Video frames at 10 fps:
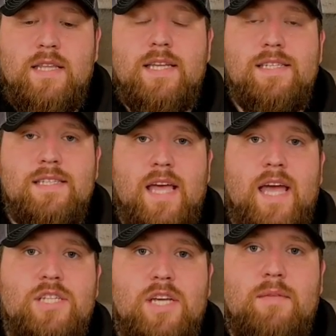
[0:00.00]
This is the
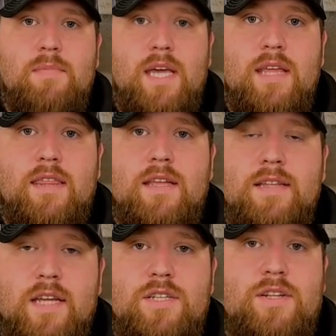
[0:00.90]
AGM Neith
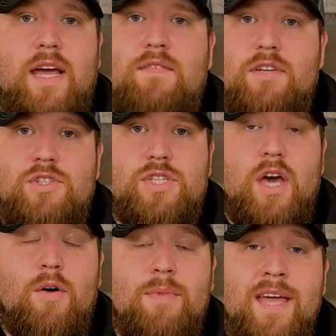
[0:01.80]
digital night vision
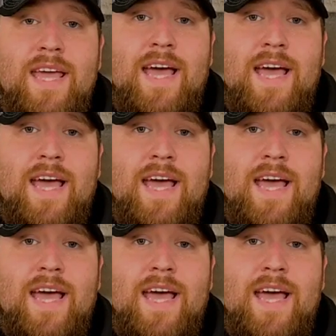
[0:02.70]
scope.